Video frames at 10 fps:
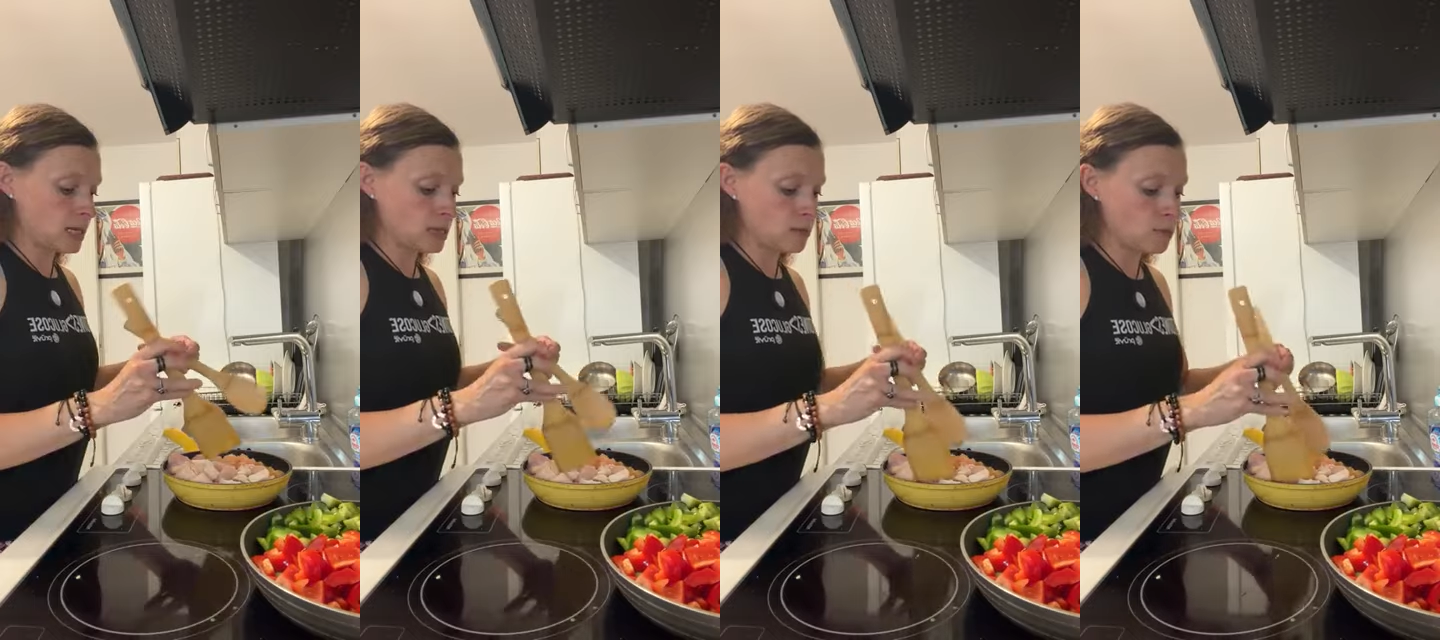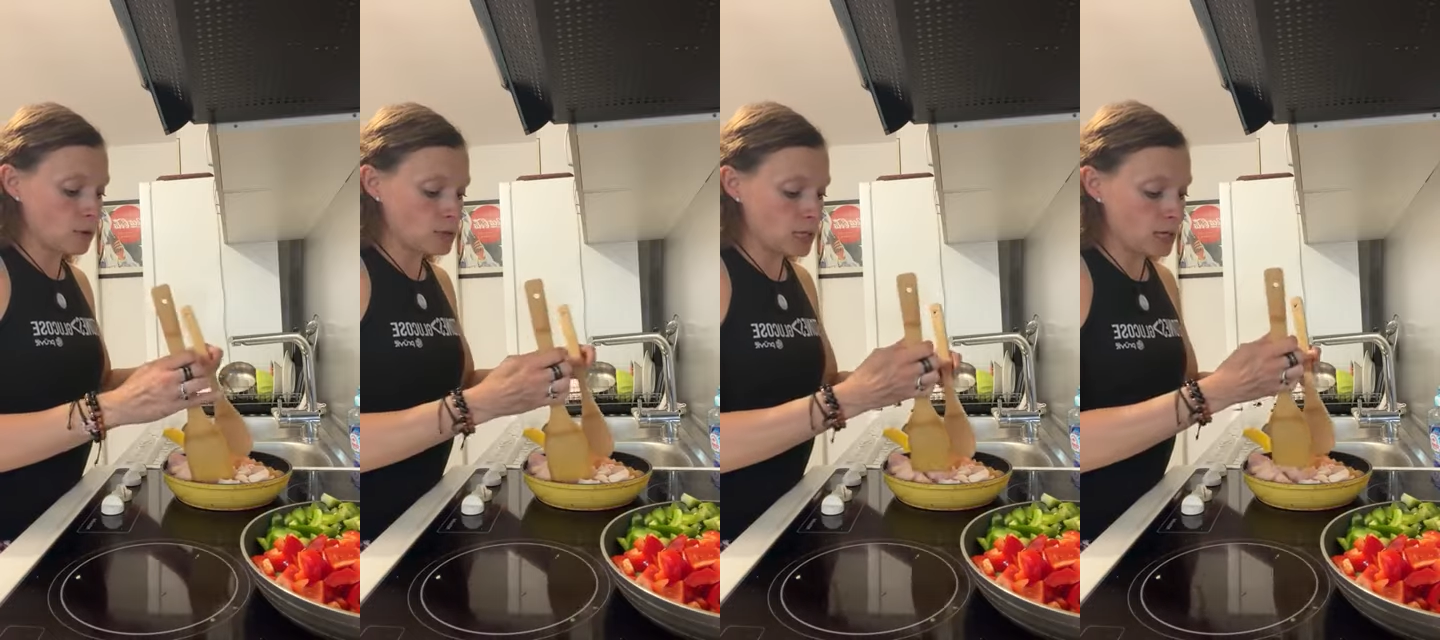to get the
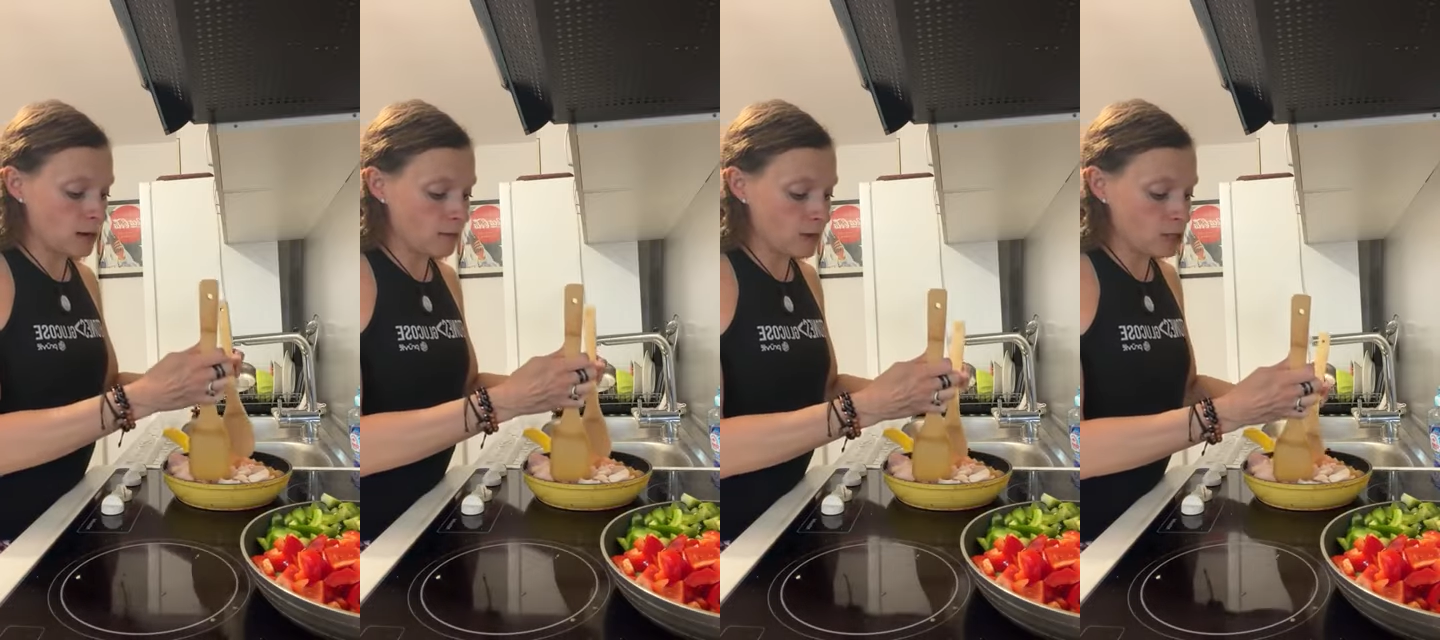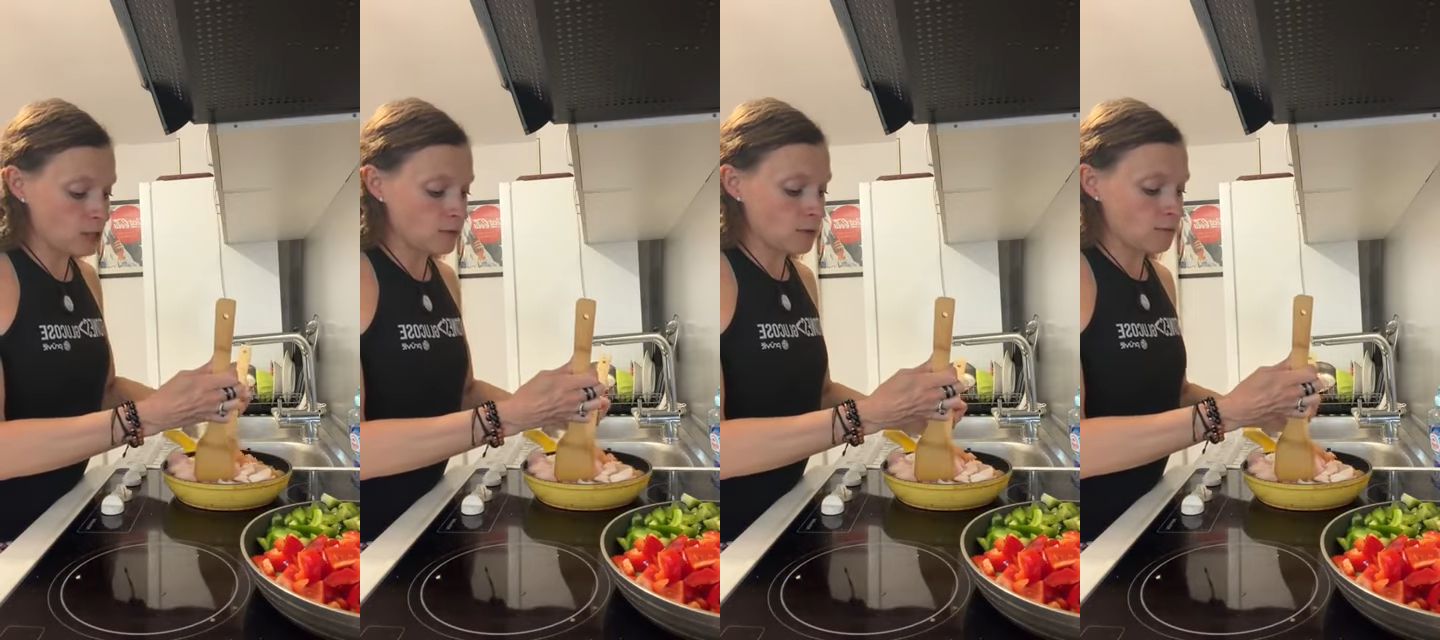protein and our
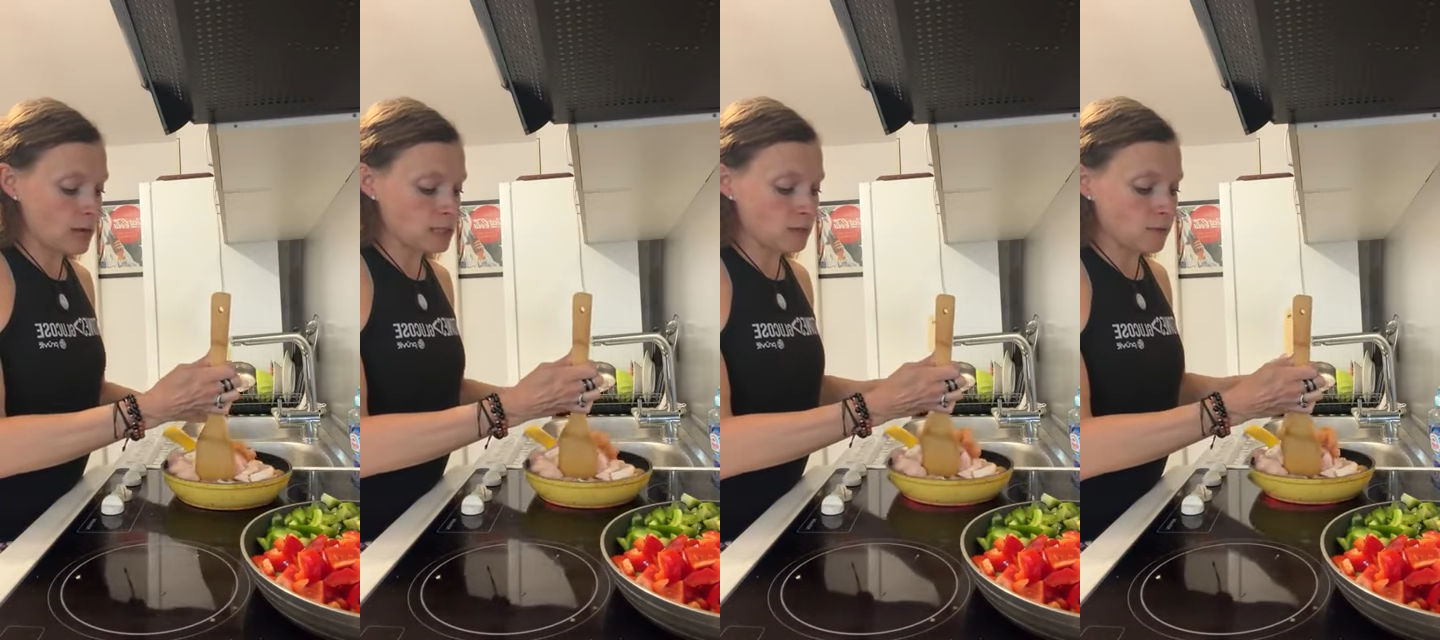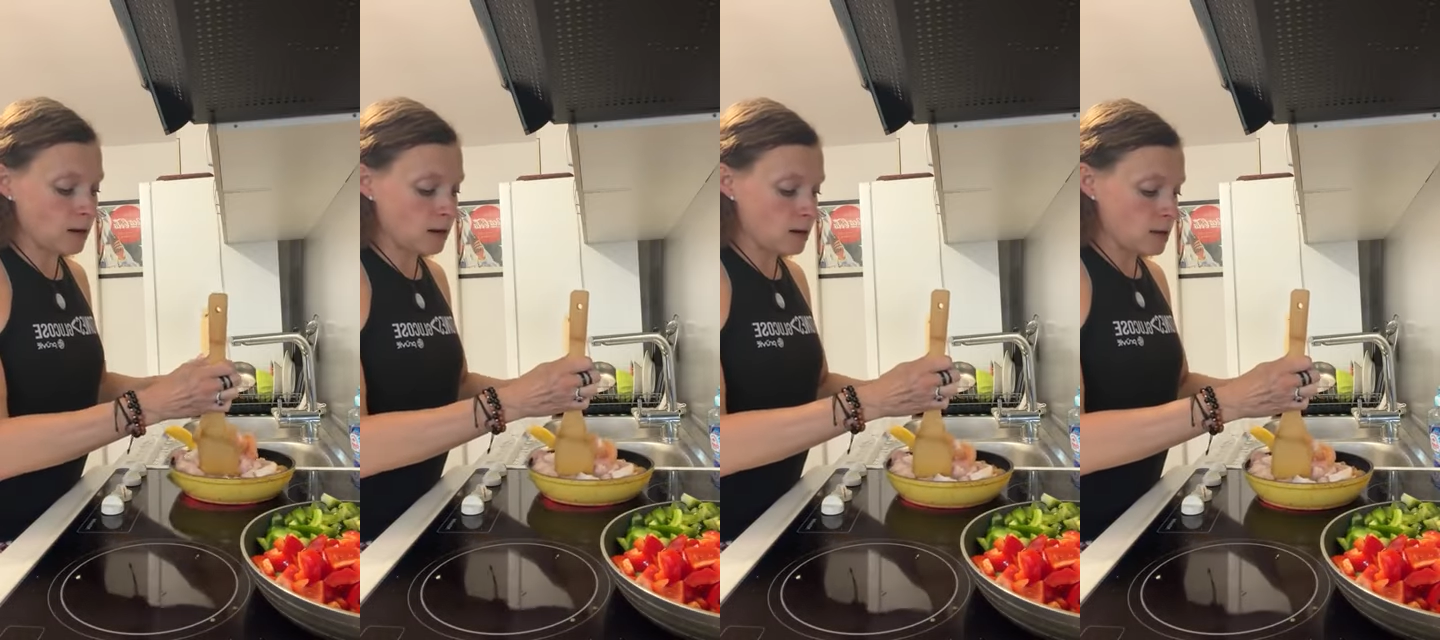veggies for the rest of
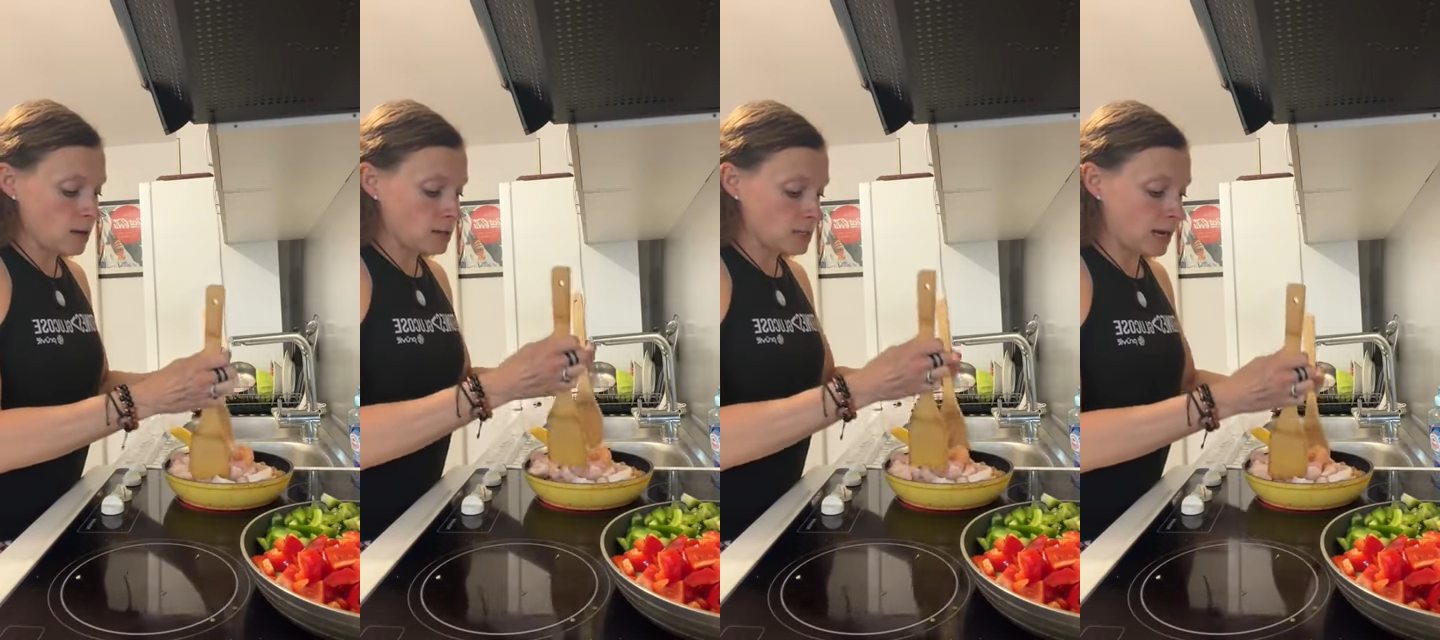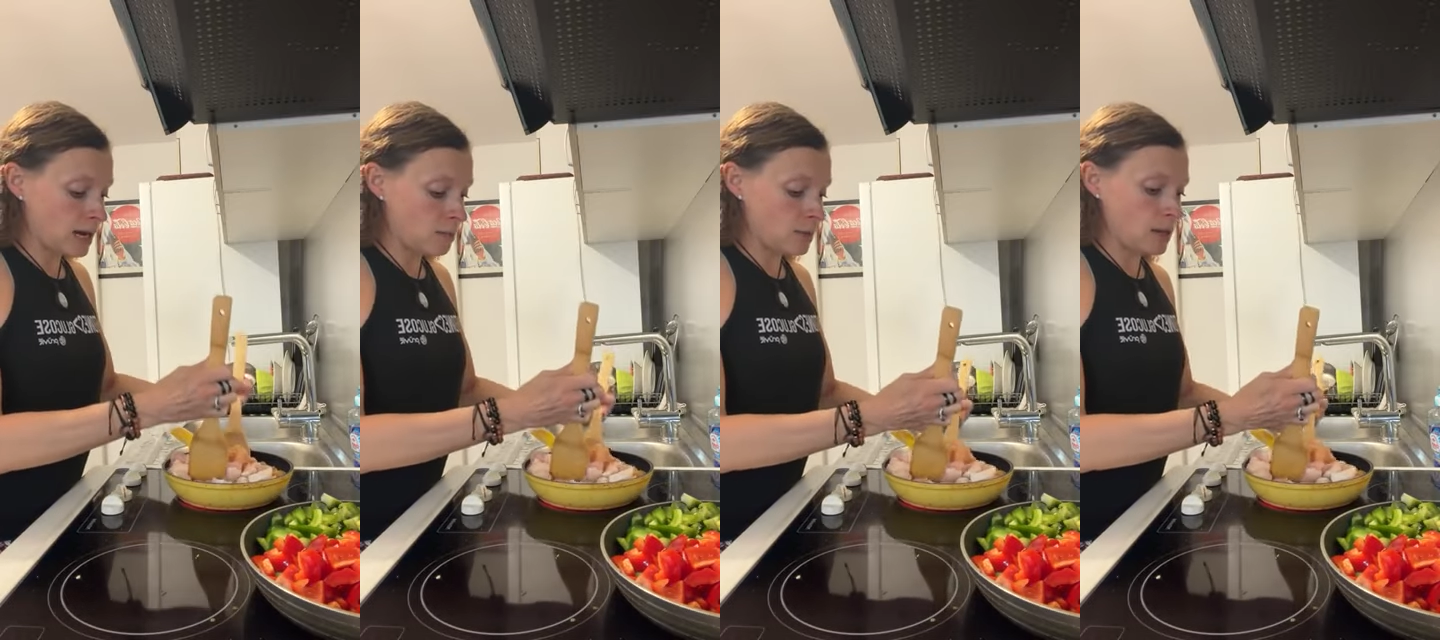our
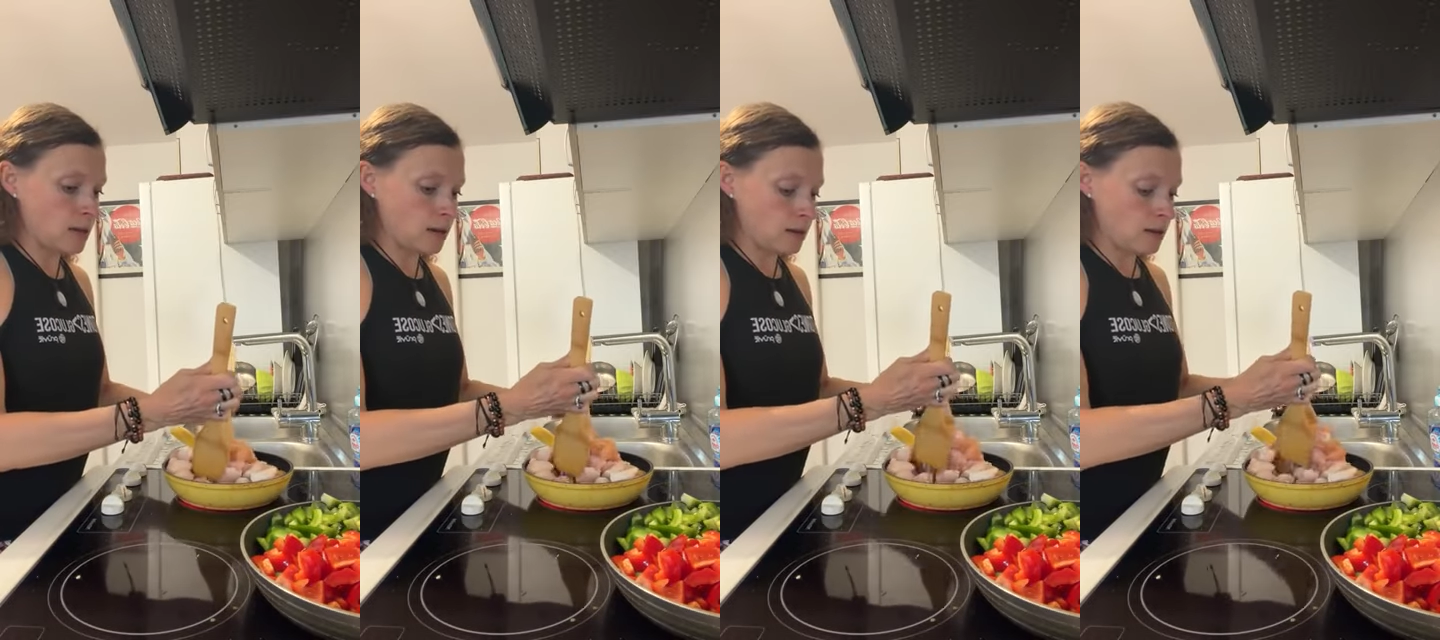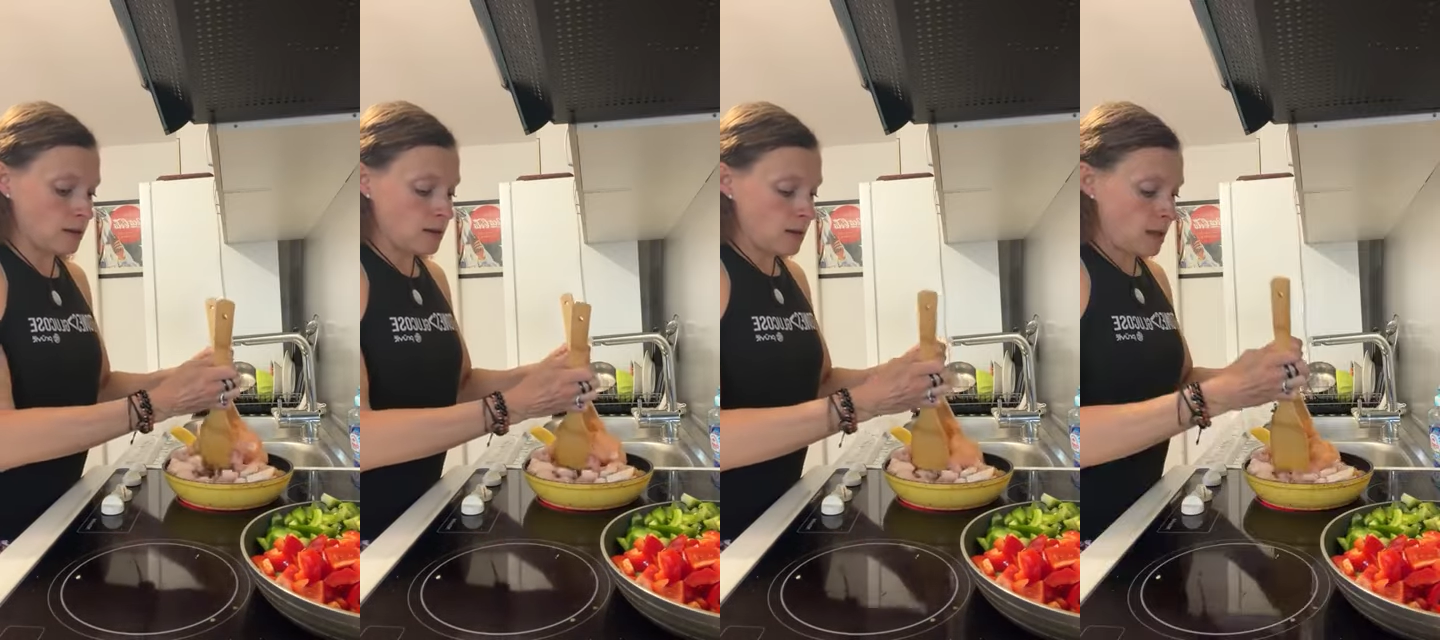time here.